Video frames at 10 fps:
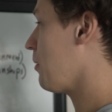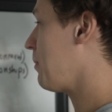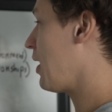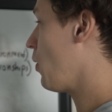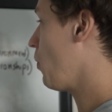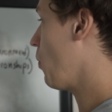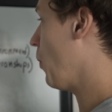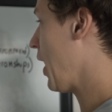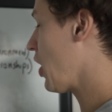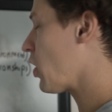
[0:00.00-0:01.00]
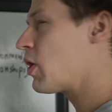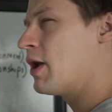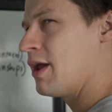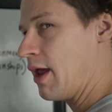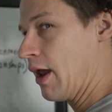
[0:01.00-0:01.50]
about where
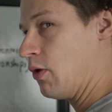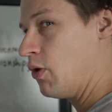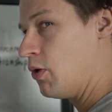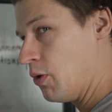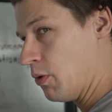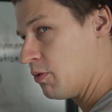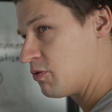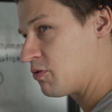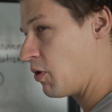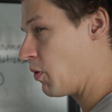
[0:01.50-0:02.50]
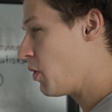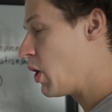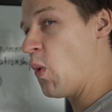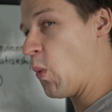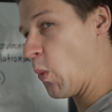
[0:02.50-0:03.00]
and who. So
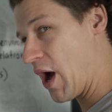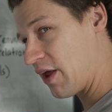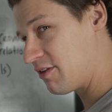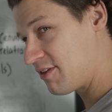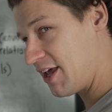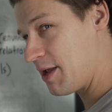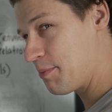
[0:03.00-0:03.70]
where is this taking